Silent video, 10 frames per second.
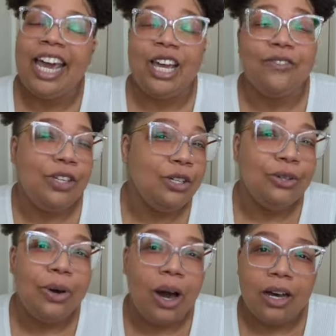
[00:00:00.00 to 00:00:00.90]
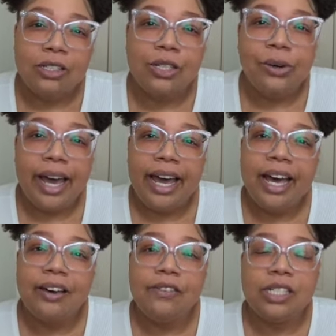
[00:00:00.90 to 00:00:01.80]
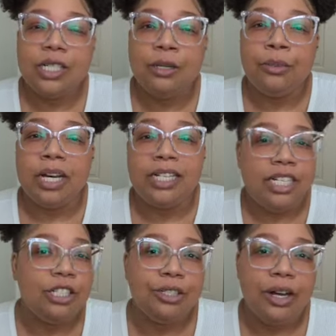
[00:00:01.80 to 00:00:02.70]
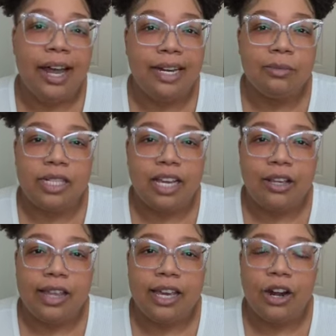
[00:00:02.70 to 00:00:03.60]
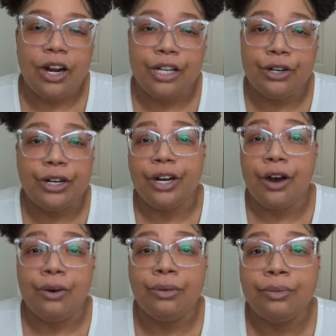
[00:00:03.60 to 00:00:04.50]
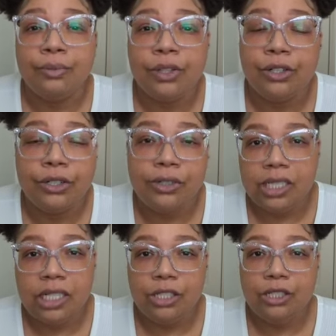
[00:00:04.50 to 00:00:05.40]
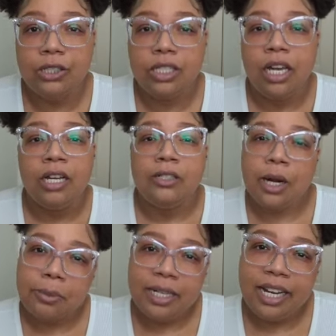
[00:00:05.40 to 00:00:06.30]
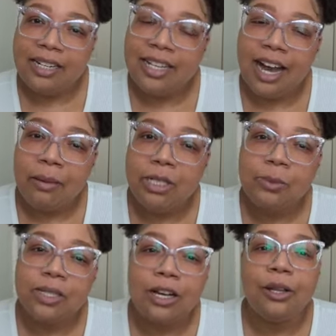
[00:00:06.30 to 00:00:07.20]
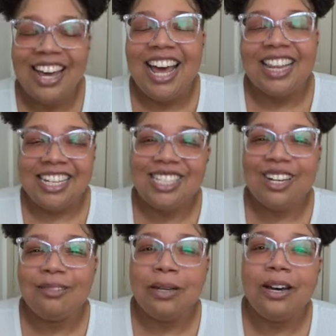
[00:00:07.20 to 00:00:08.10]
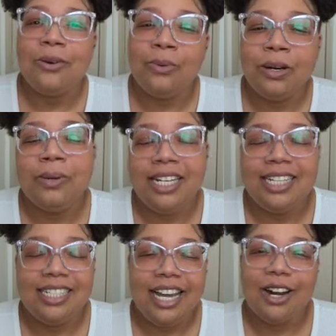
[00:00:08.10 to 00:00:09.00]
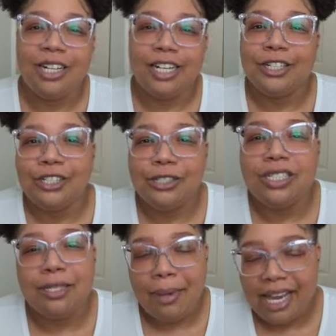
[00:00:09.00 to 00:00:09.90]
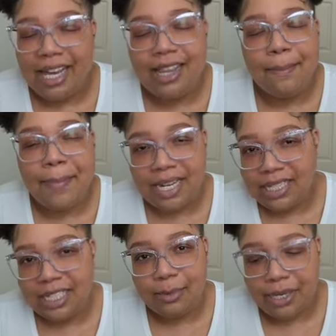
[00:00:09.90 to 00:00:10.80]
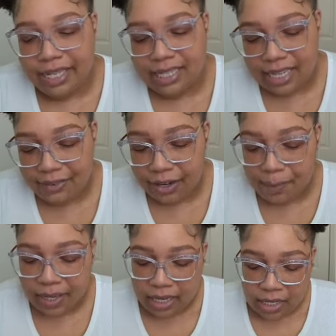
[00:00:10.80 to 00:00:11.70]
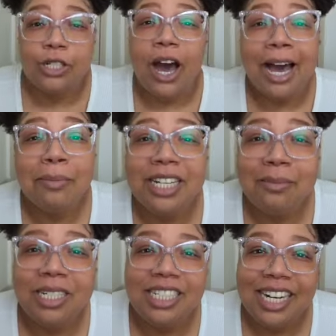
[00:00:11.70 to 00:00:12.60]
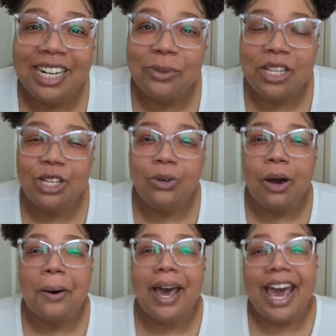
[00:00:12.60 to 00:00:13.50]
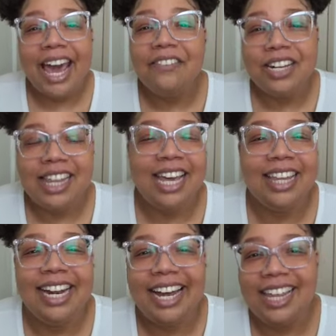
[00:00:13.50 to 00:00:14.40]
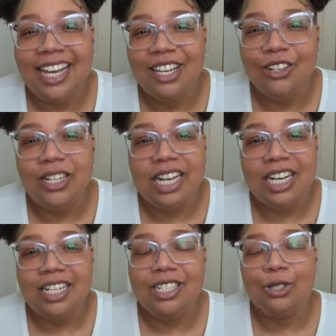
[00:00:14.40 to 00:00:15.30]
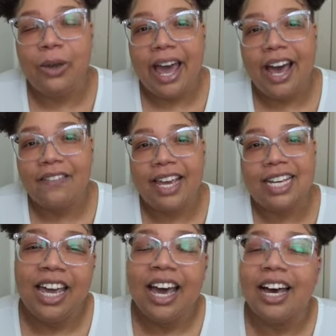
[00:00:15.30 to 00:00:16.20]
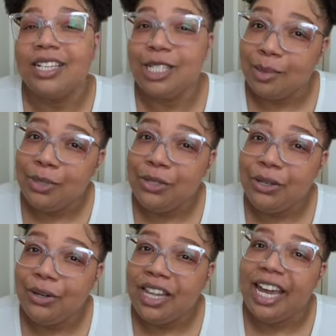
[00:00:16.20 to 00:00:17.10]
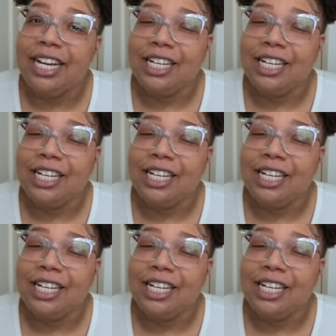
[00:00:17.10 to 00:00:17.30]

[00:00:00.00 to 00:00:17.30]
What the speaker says: If you also have some additional items that you think are your own cruise essentials, drop them down in the comments below. Let's talk about what we need to take on our cruise to make it the best experience ever. So I'm going to be sharing with you all everything that I think you need to have a smooth and